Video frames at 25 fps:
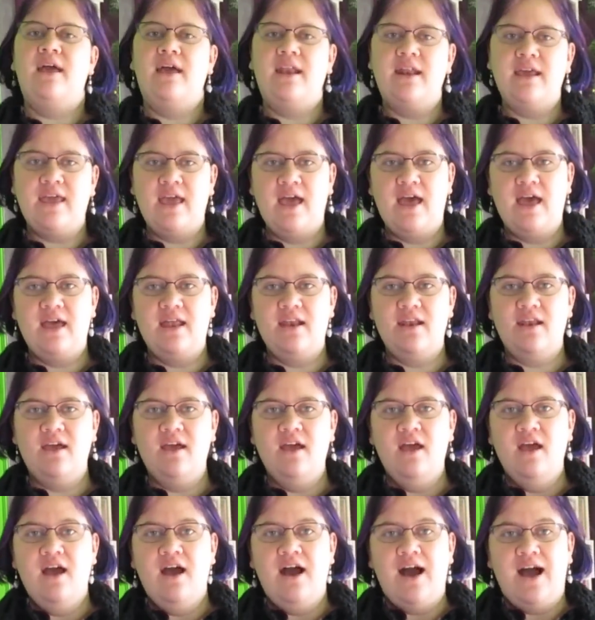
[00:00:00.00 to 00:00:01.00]
And again,
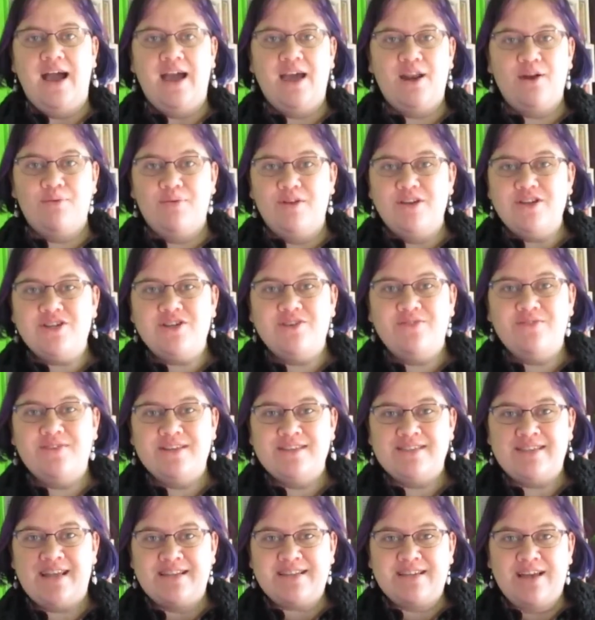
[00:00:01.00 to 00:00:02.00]
I had originally
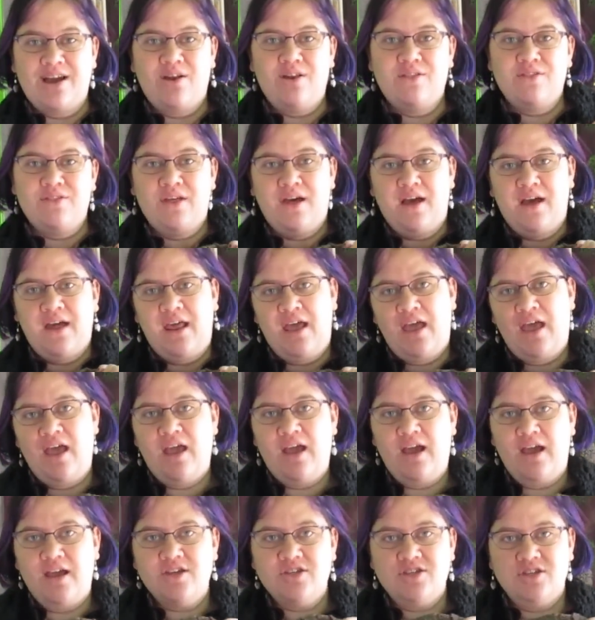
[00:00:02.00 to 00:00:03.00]
sat down and thought,
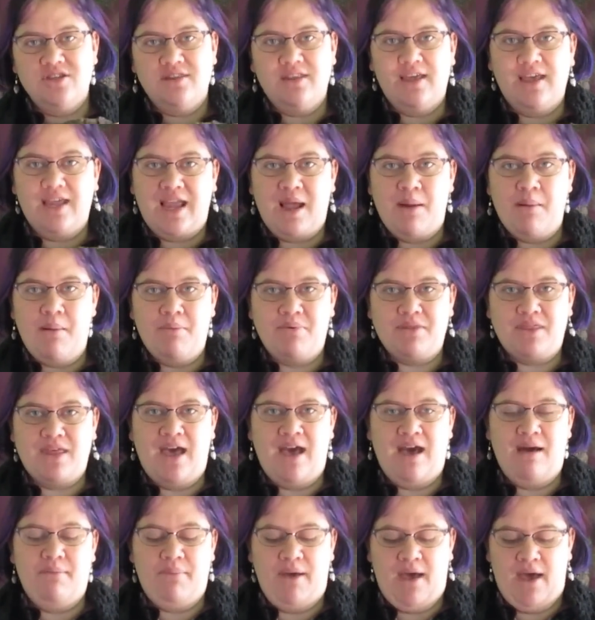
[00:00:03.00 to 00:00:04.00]
hey, I should like come up with a
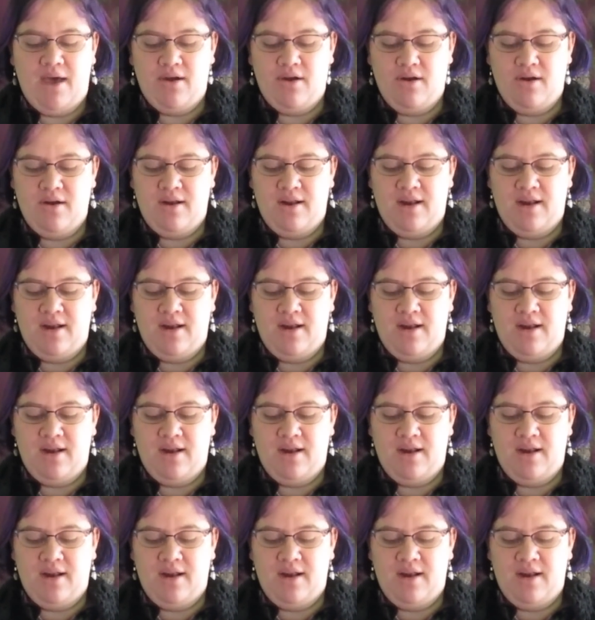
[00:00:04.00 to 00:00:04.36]
hat pattern.